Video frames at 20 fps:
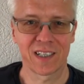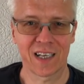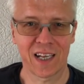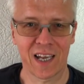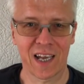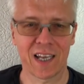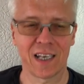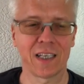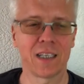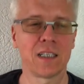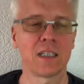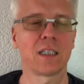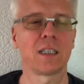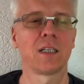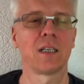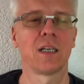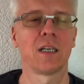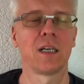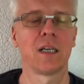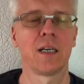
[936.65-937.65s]
and
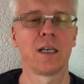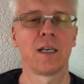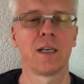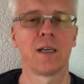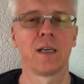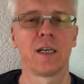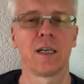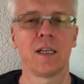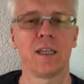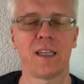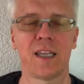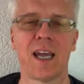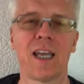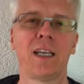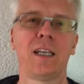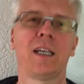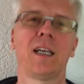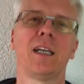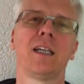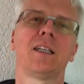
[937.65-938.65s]

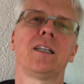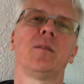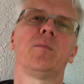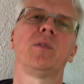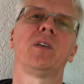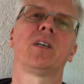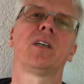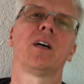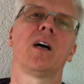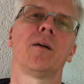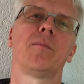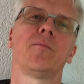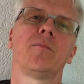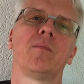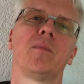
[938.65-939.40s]
then it'll become